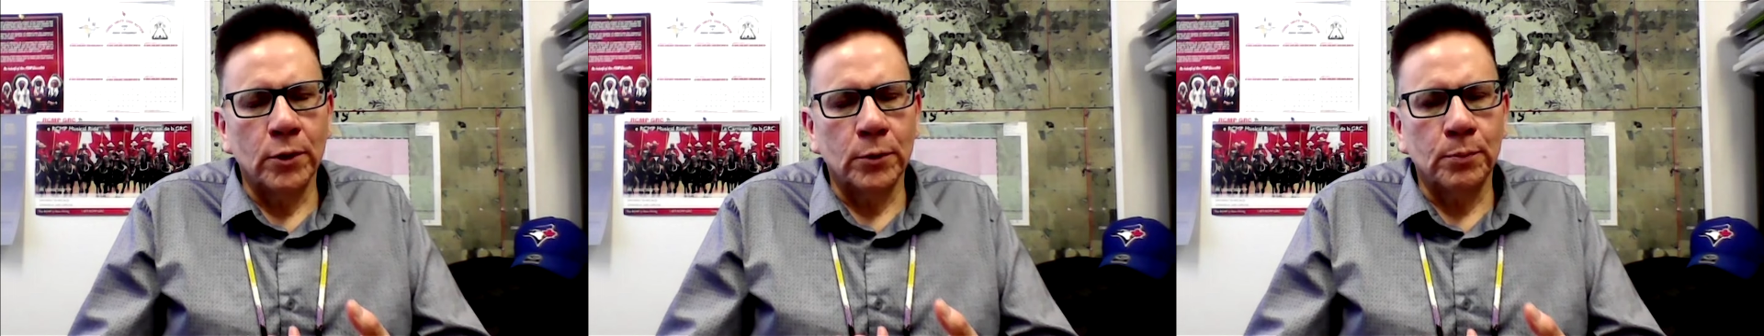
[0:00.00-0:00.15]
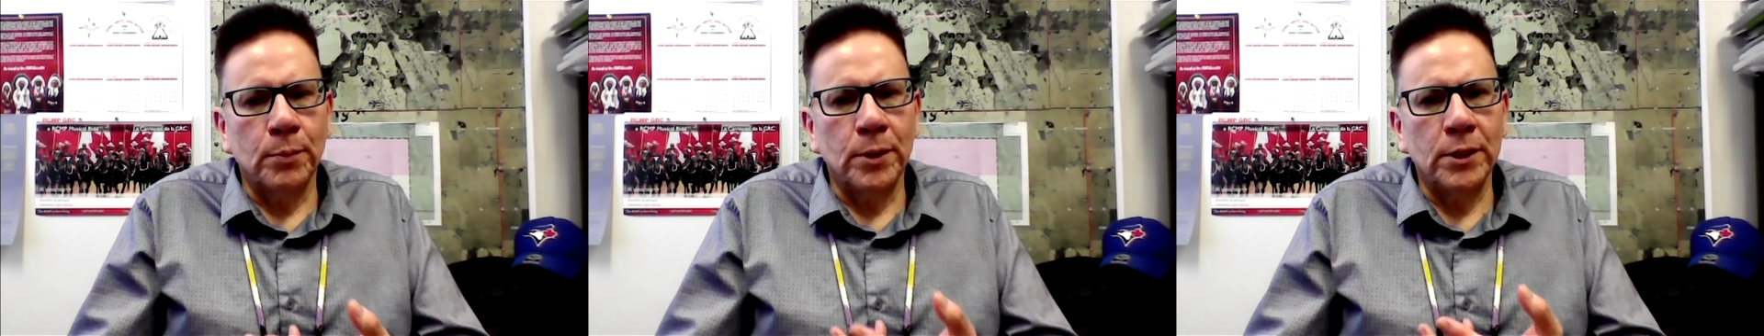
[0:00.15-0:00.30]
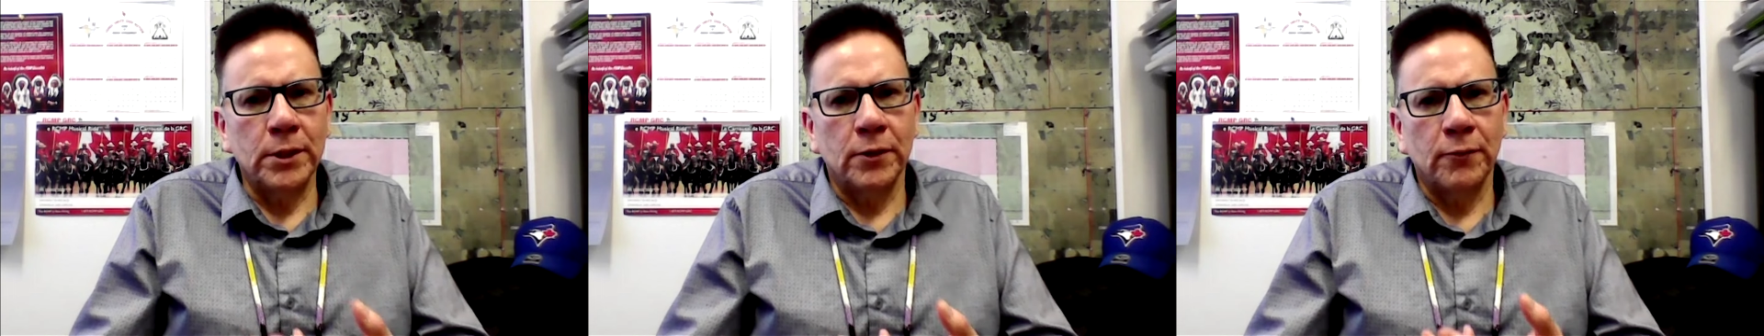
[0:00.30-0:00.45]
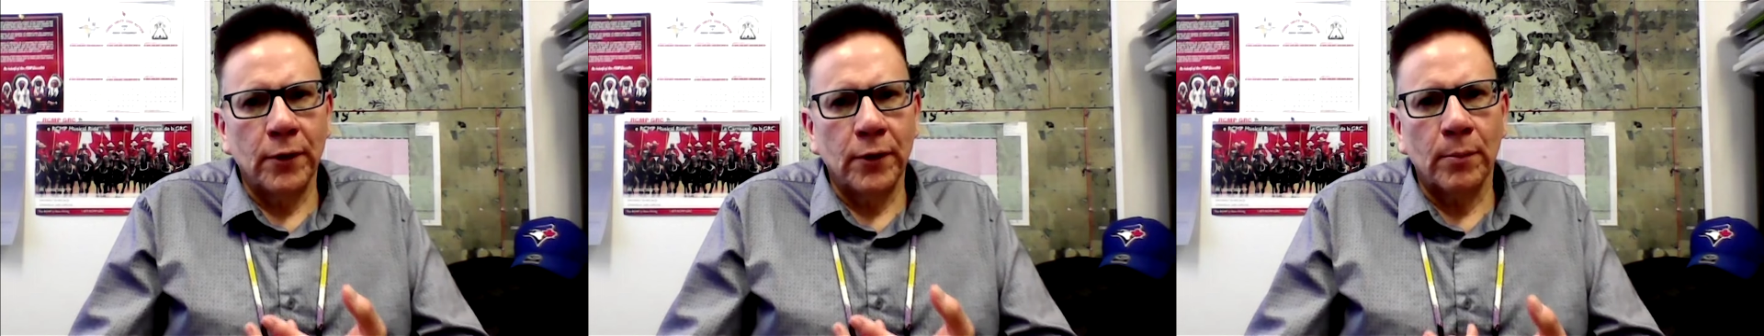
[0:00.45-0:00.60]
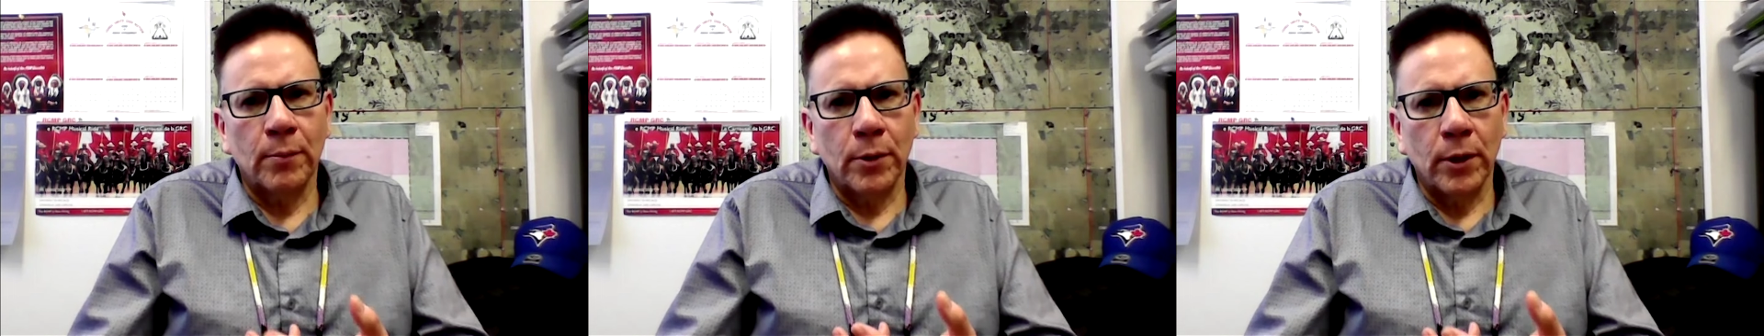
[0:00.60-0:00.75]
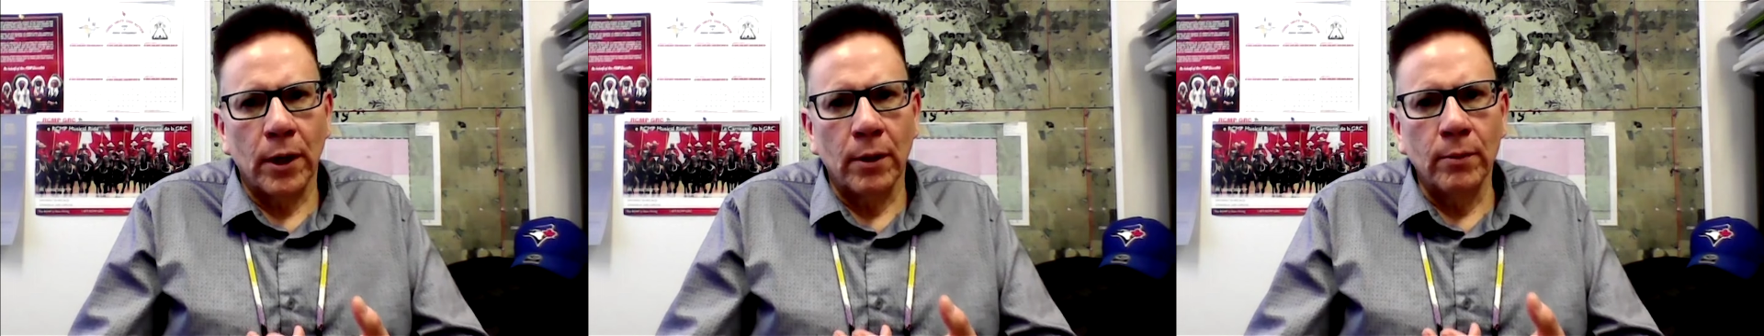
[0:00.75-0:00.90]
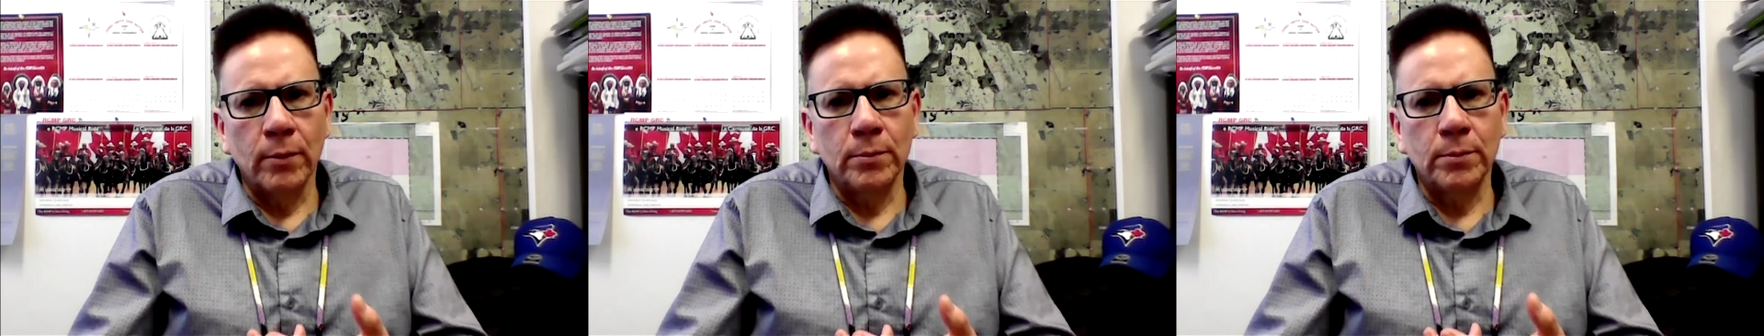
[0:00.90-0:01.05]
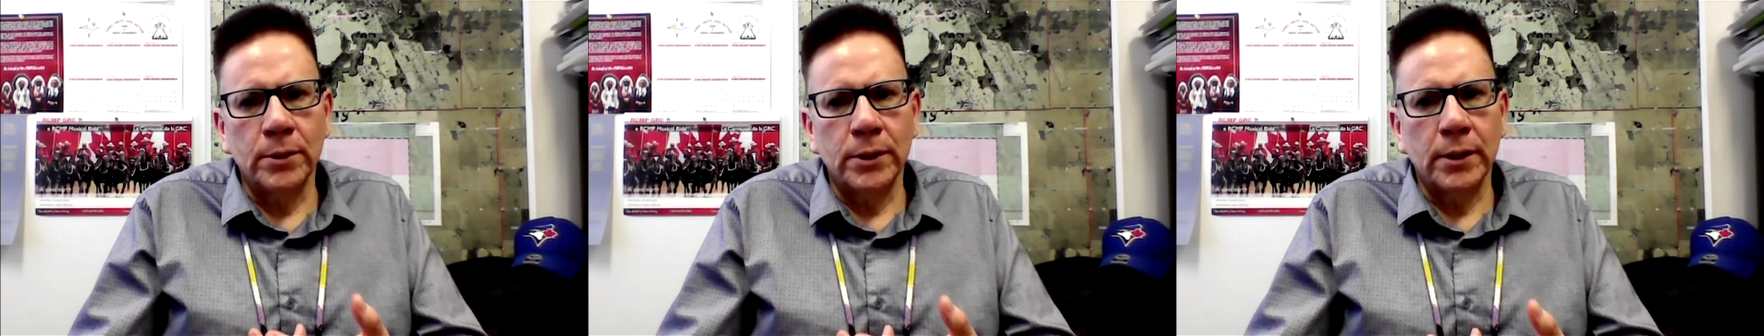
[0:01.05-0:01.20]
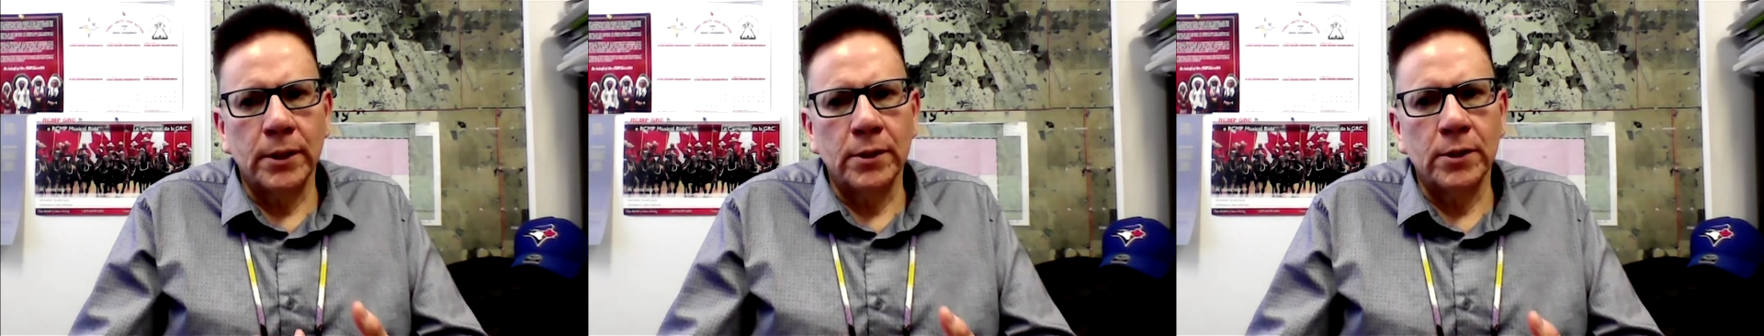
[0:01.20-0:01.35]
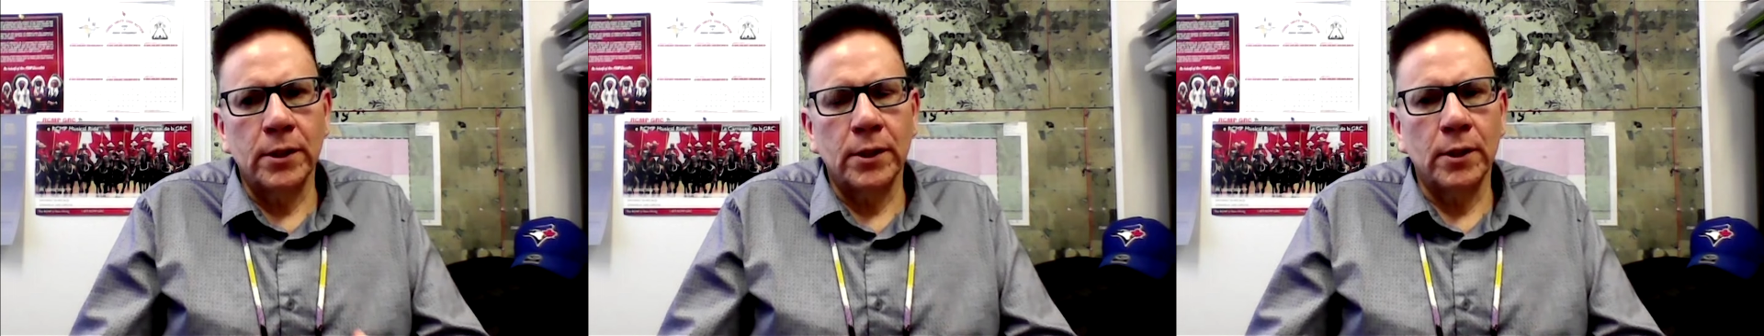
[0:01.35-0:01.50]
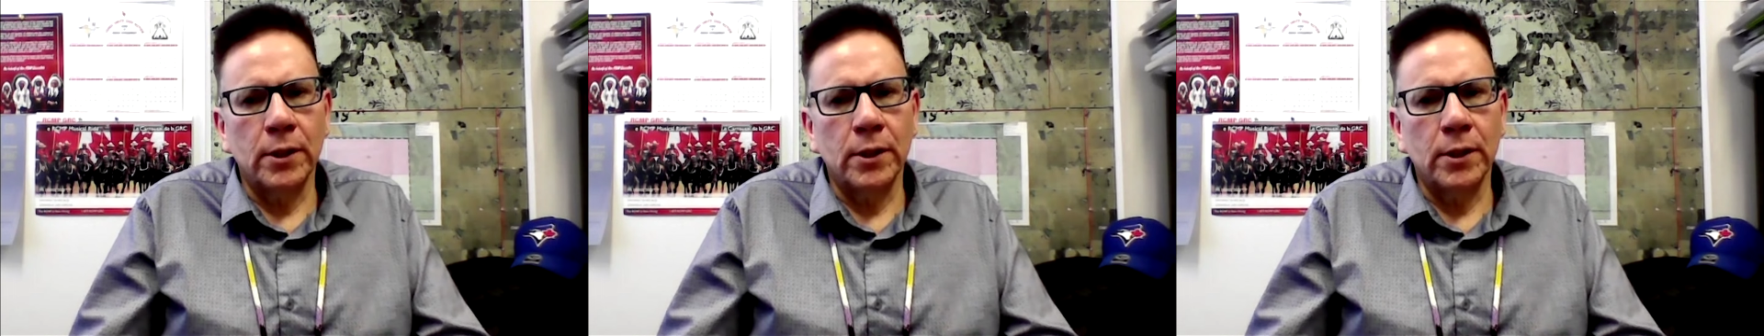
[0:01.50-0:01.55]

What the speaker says: specific problems is,